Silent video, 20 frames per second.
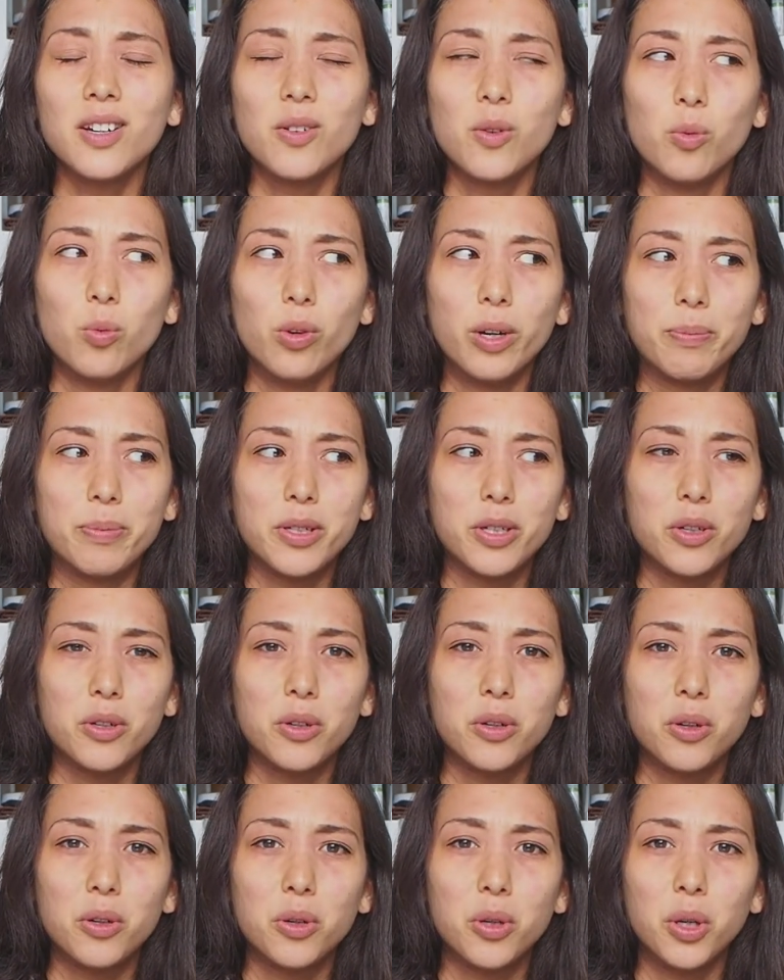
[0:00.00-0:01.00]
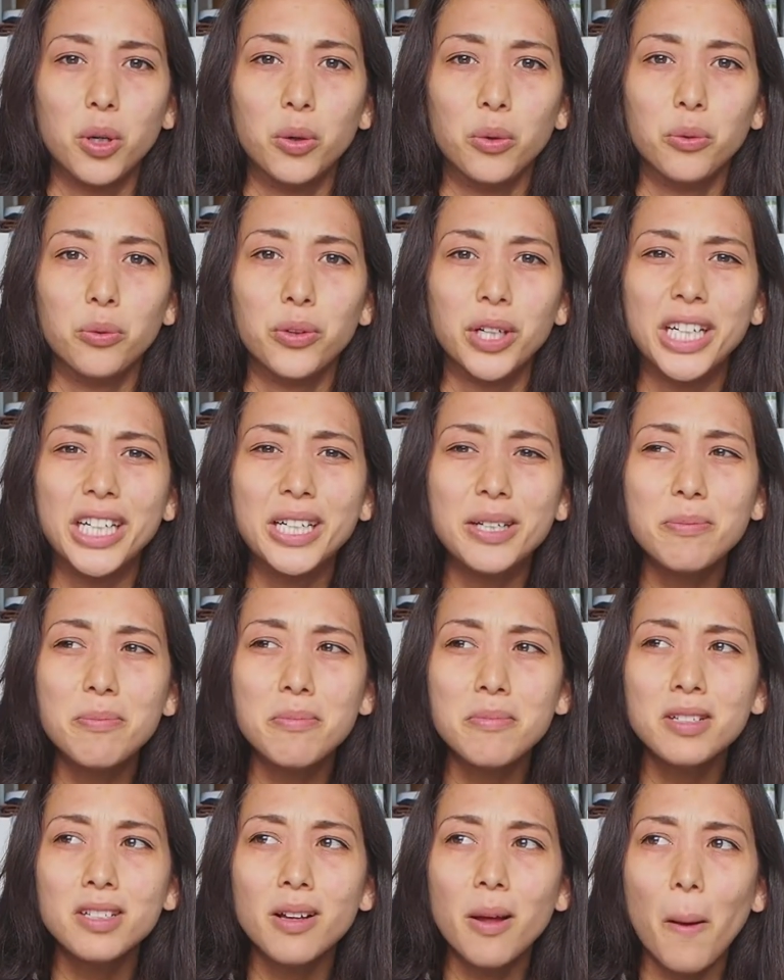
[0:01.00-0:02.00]
like whipped
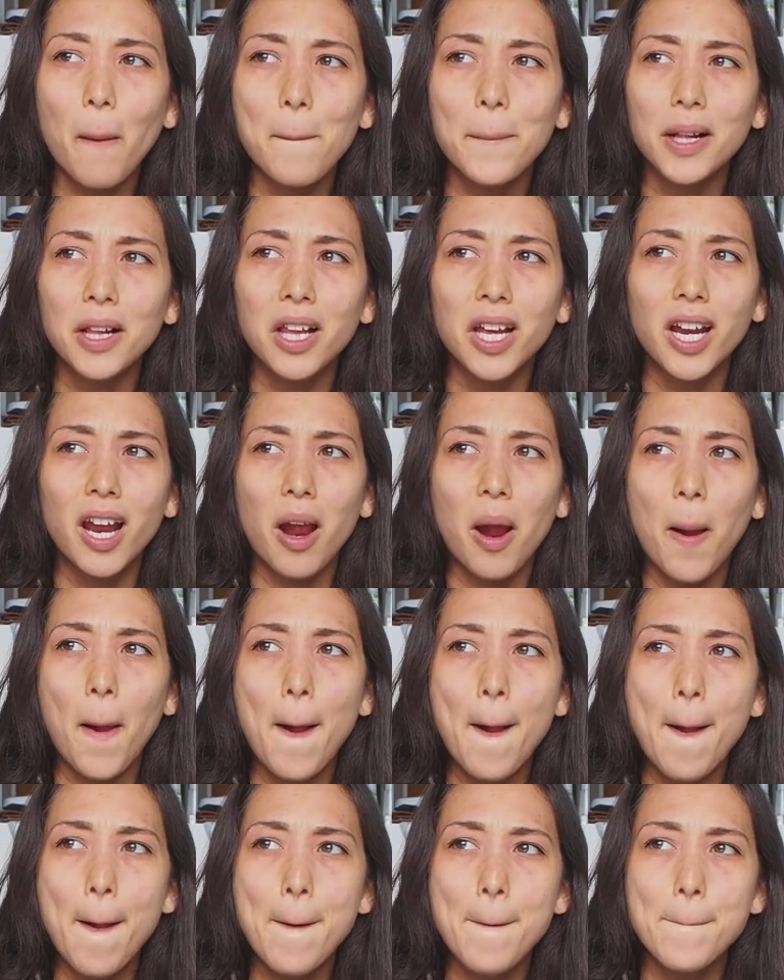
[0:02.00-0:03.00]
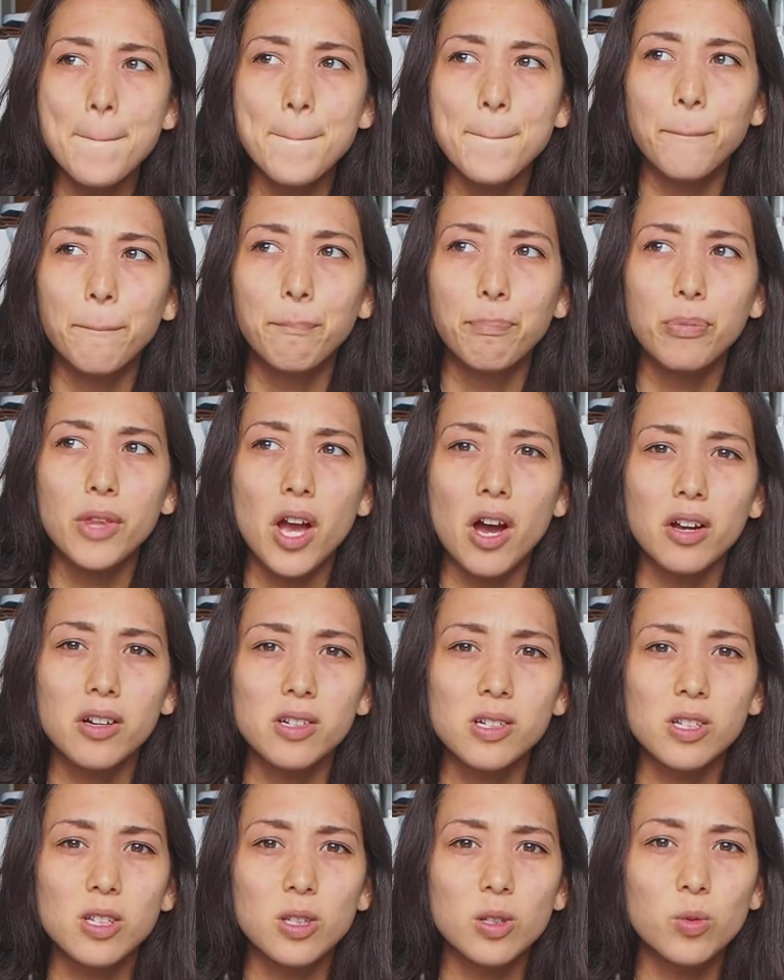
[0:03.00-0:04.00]
cream, but like
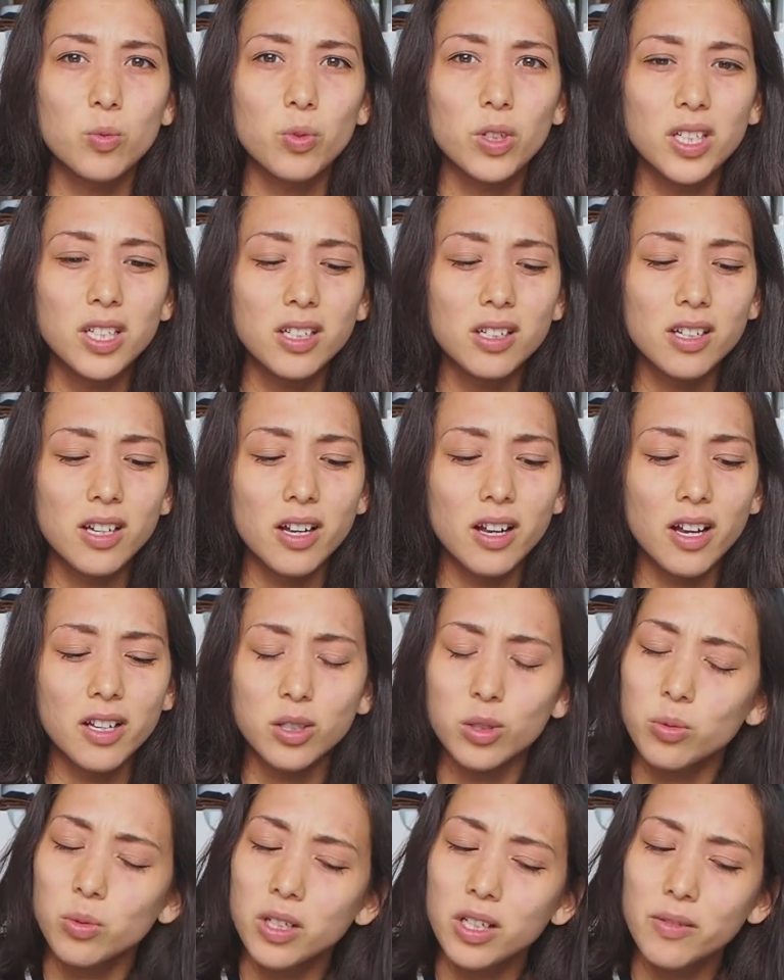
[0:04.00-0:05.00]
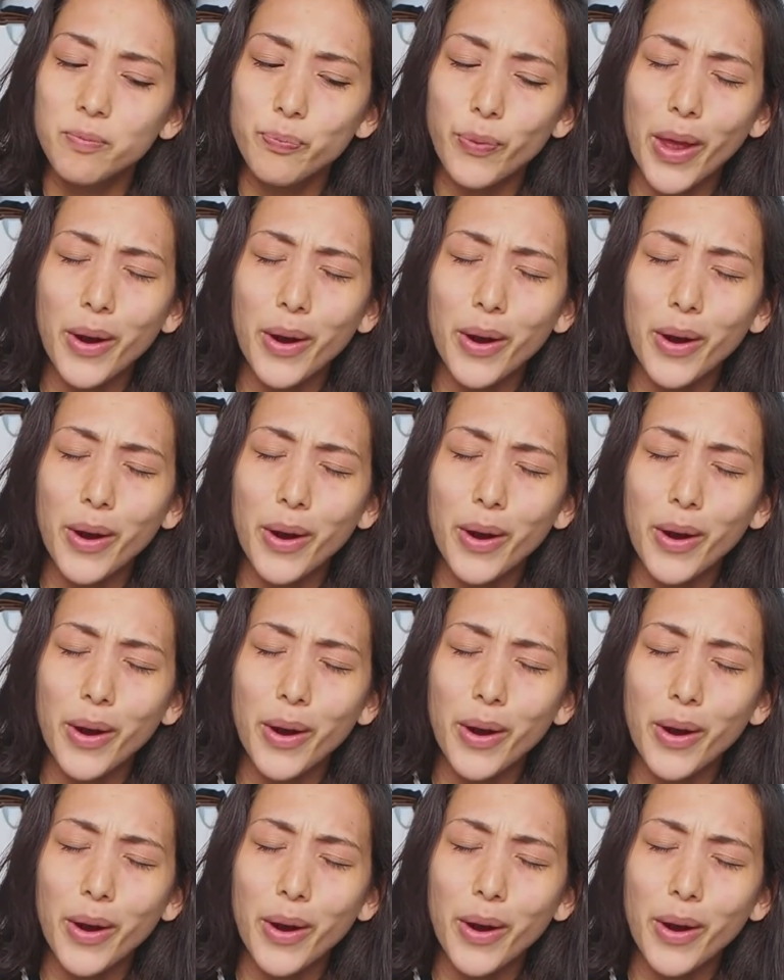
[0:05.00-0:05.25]
not sweet, as sweet.